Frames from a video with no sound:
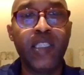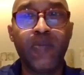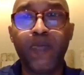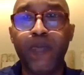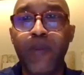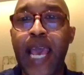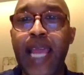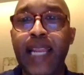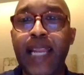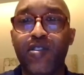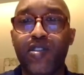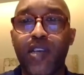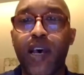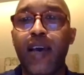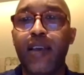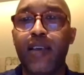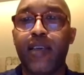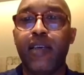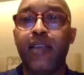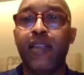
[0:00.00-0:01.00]
planning
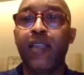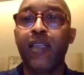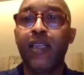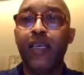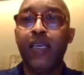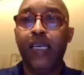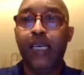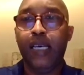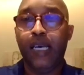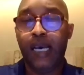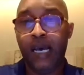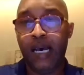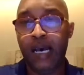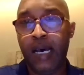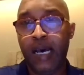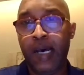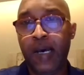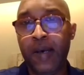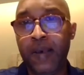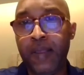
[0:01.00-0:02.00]
cycle
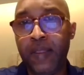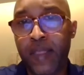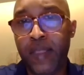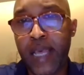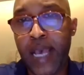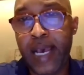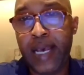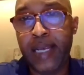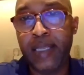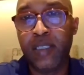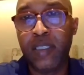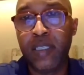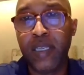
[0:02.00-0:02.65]
that